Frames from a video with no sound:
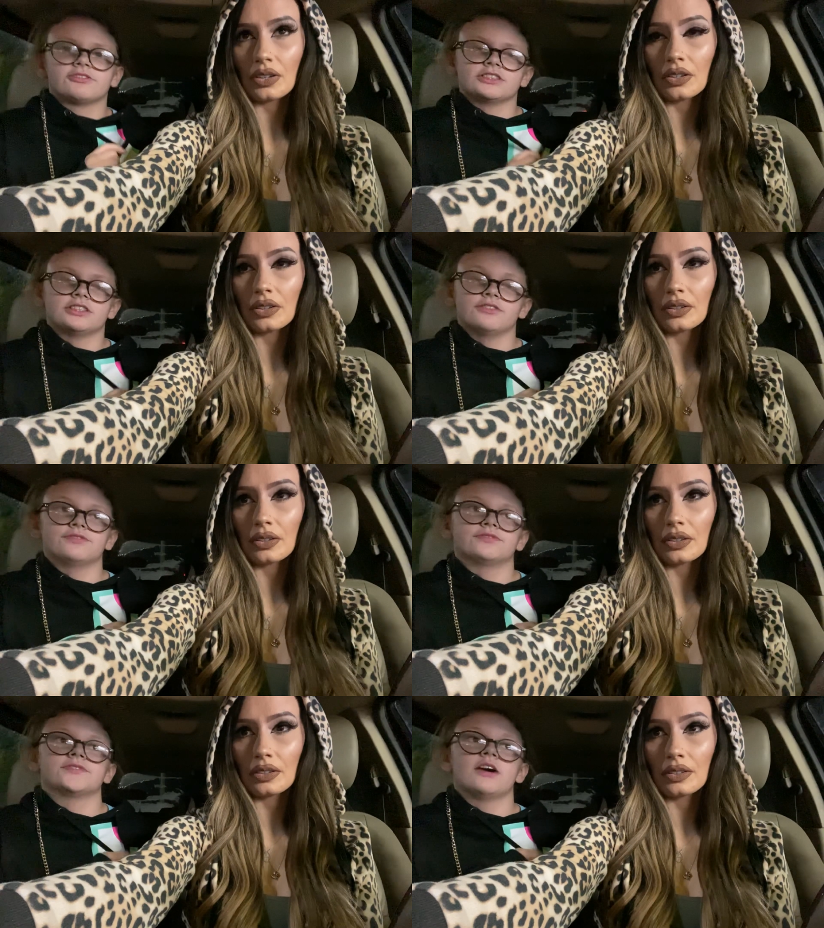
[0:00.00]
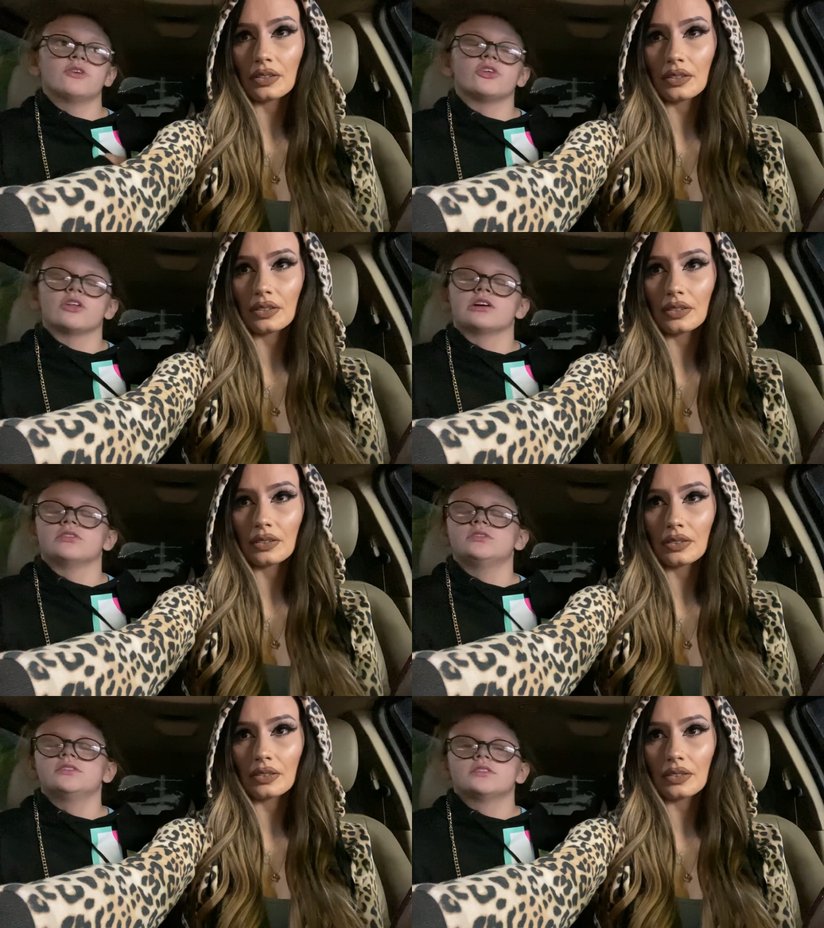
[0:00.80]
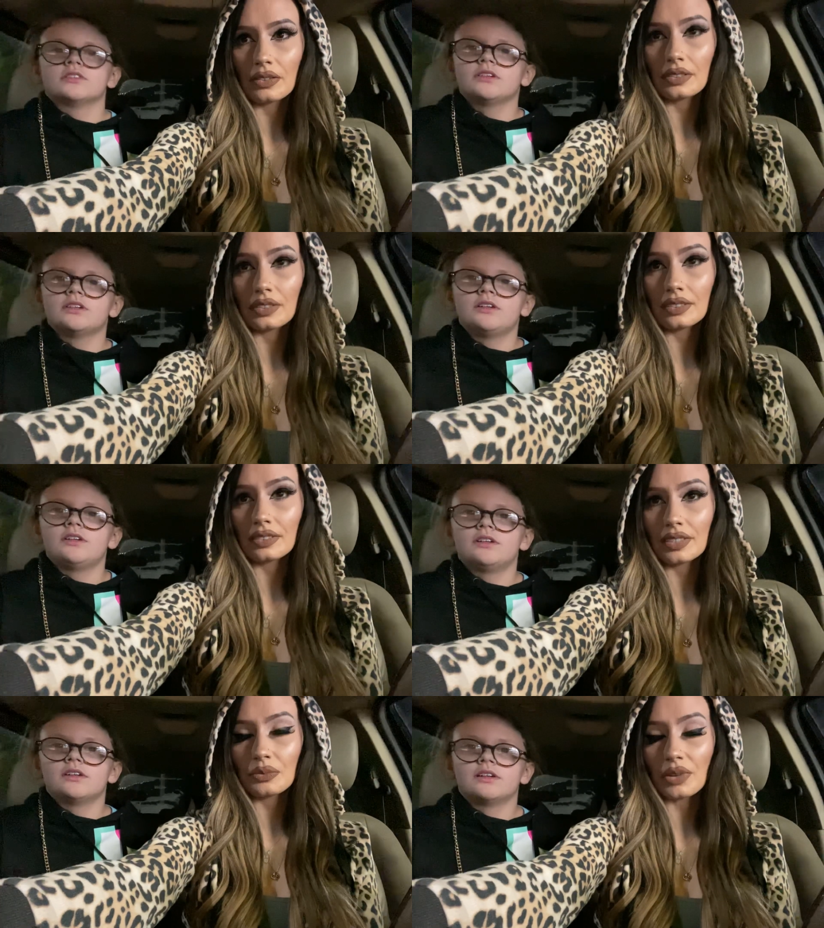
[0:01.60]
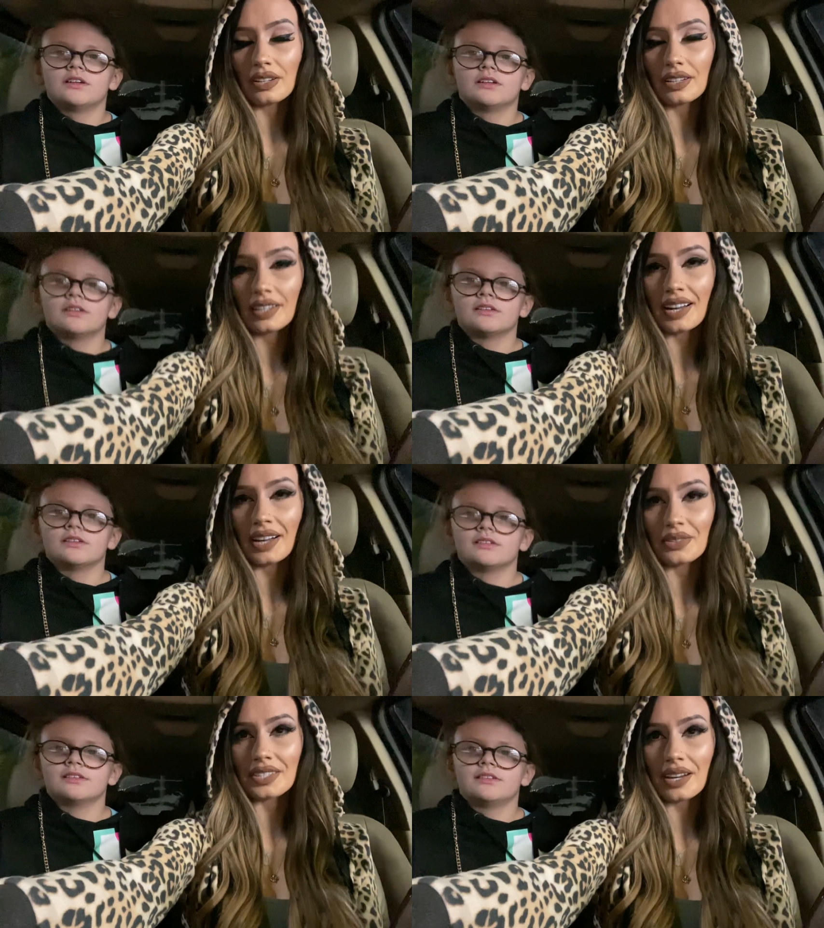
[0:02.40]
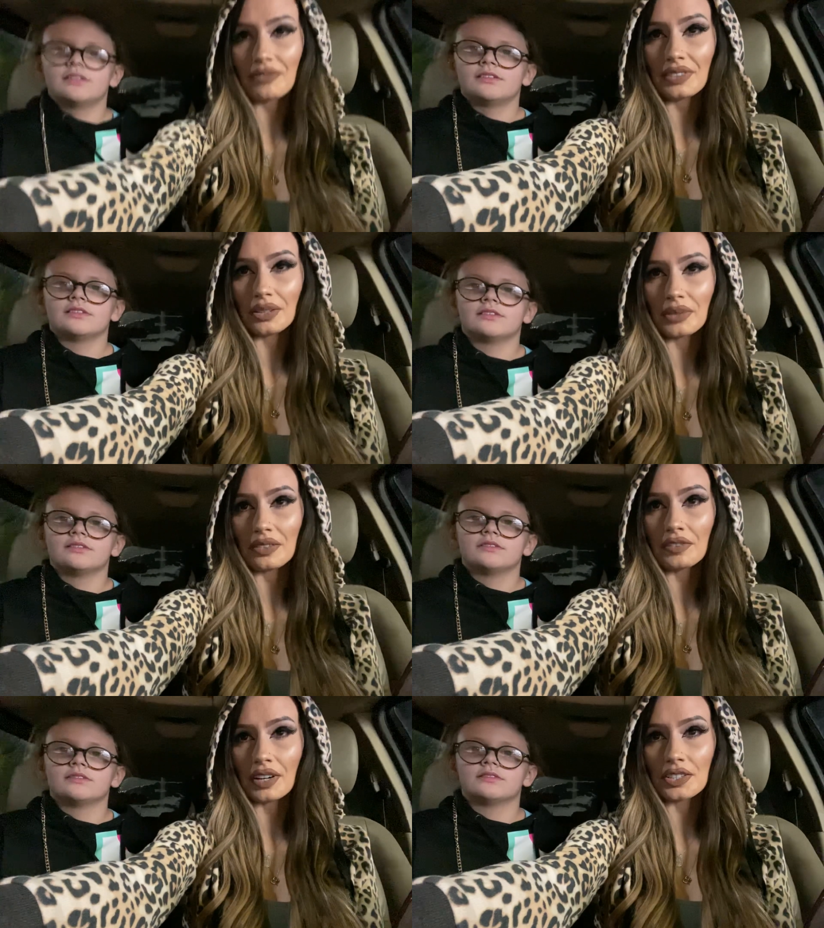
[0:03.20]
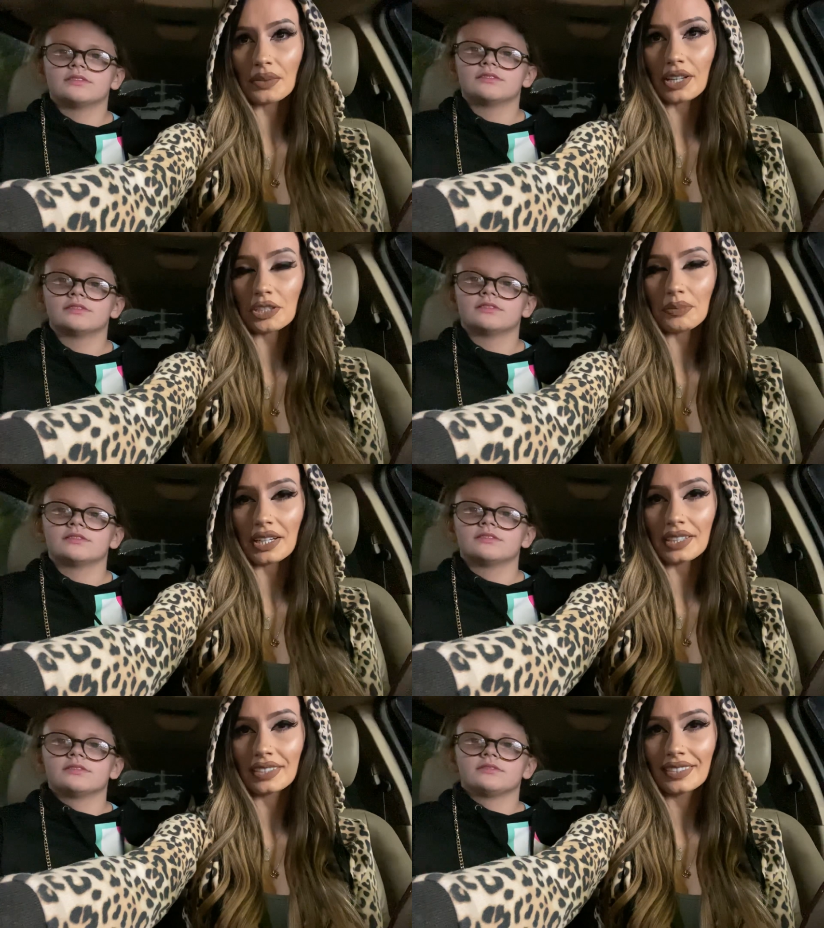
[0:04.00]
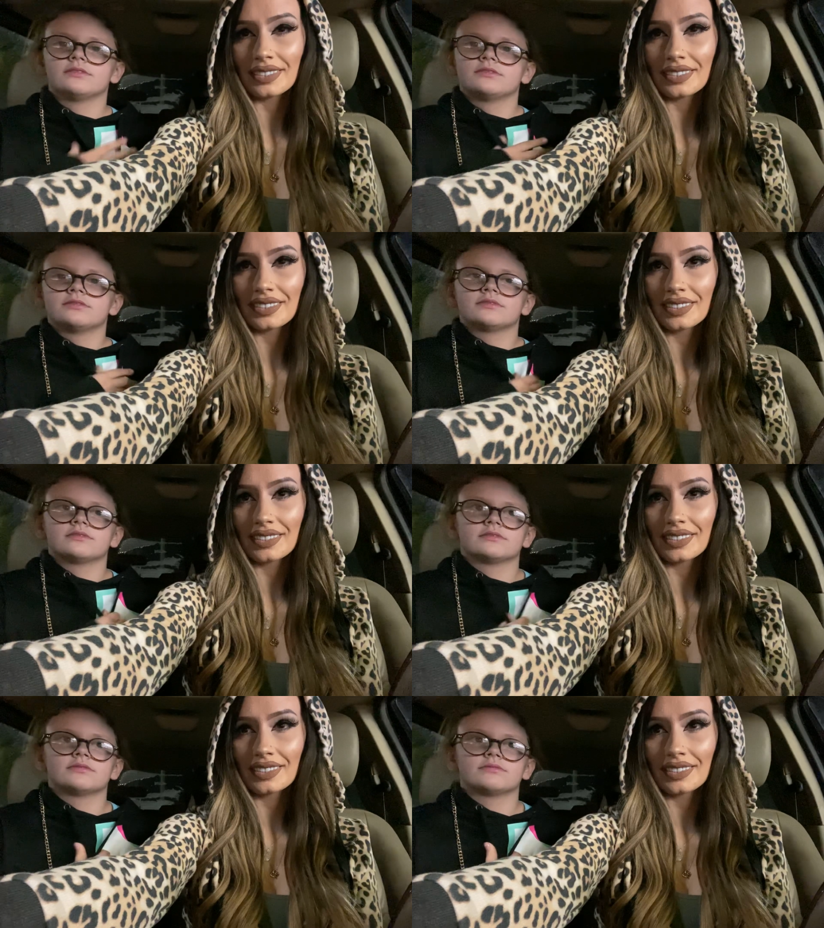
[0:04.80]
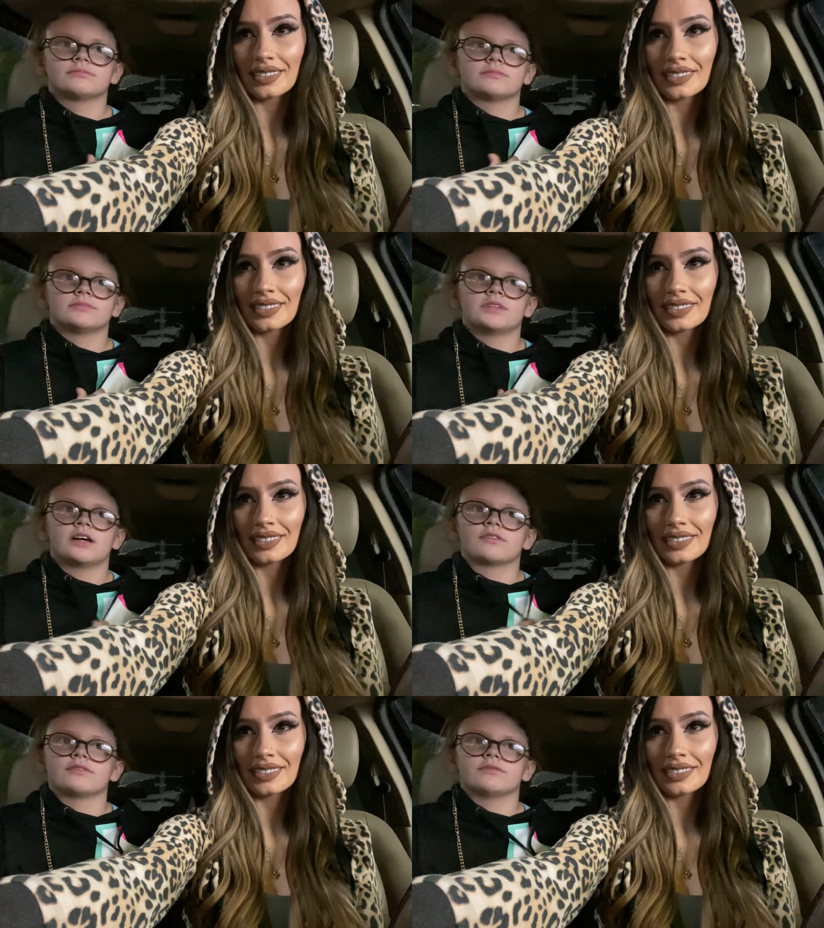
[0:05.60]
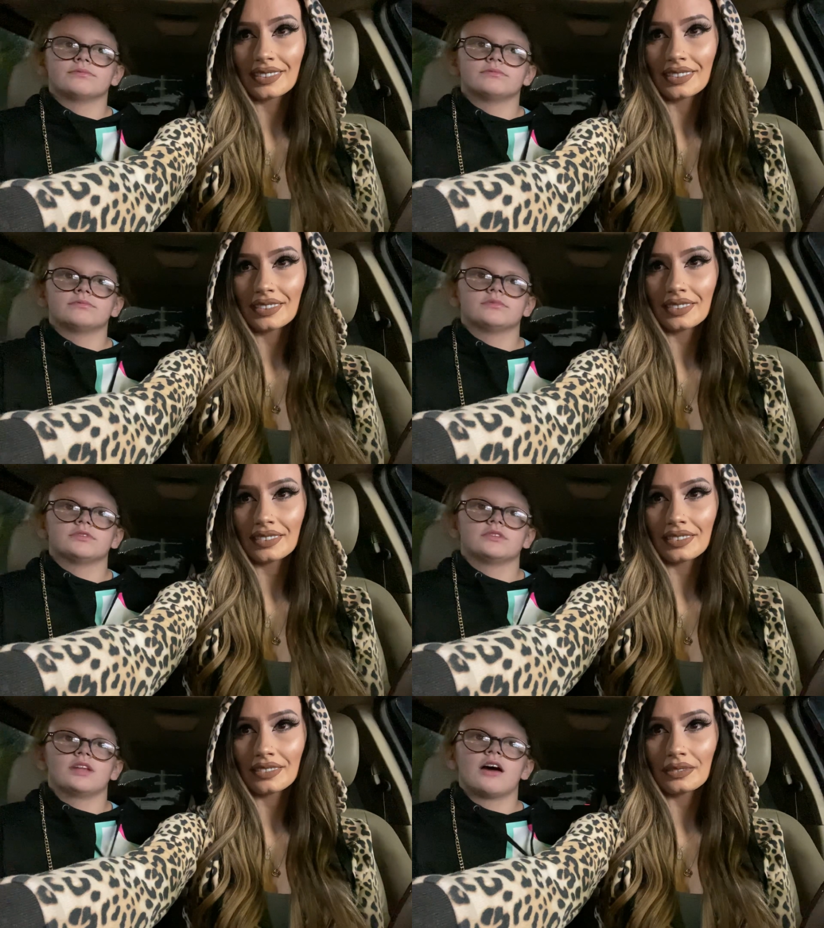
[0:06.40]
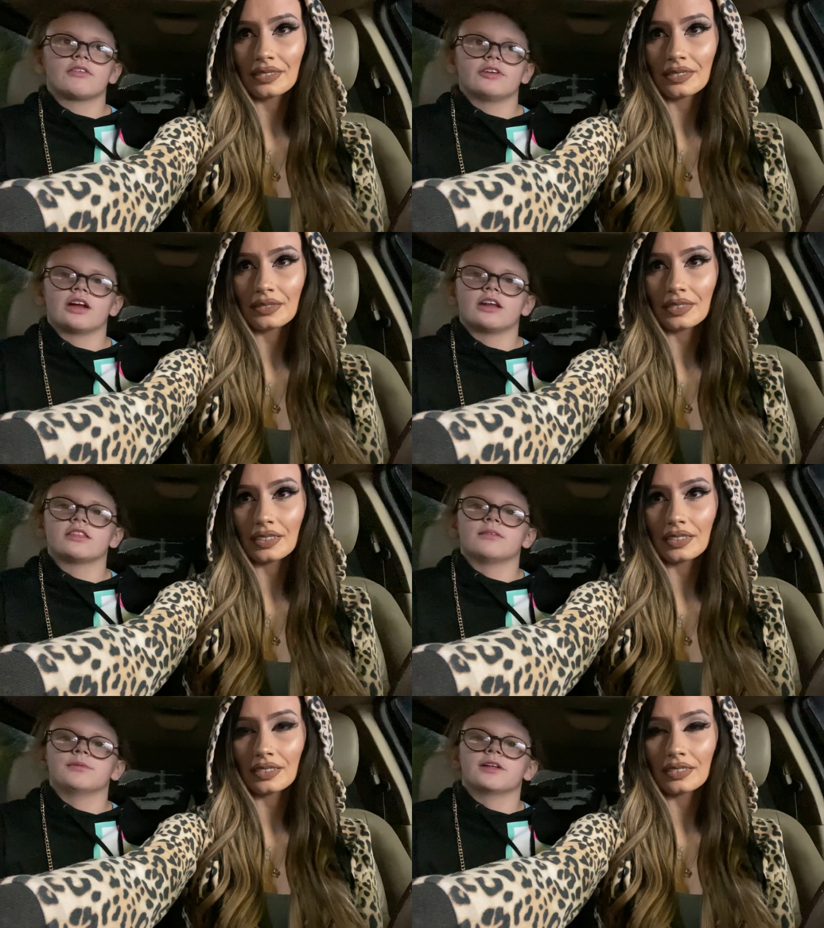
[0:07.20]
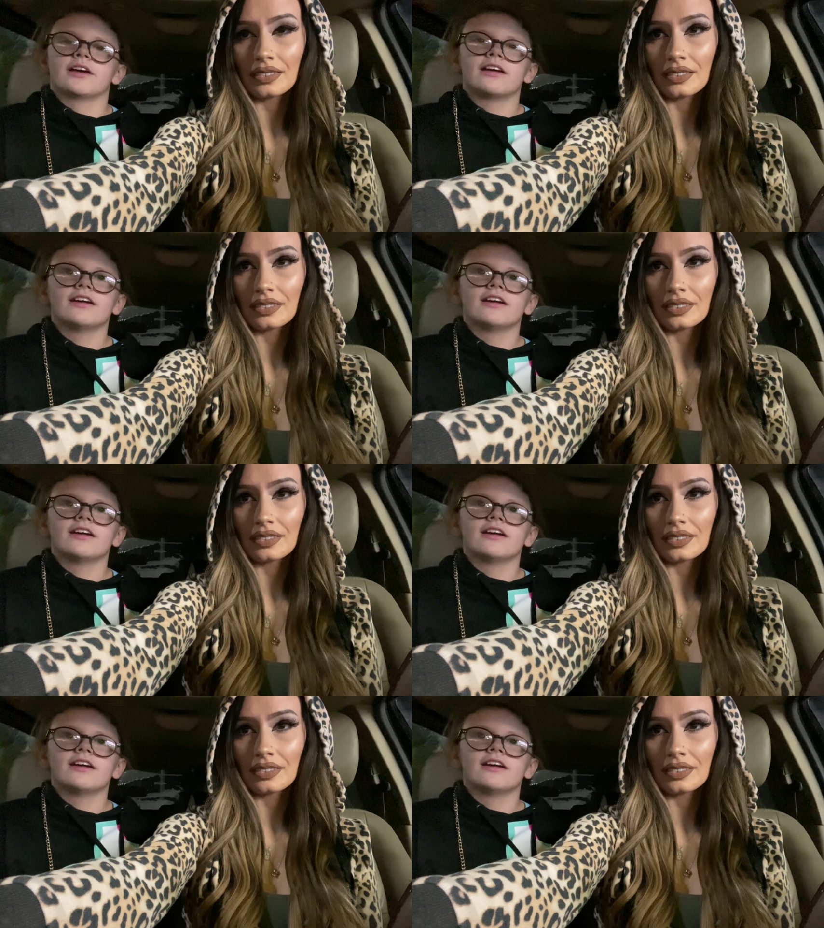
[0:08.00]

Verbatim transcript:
Speaker 1: friends have found you though.
Speaker 2: Well, and how does that feel when your friends are watching me?
Speaker 1: Not, not really anything, but like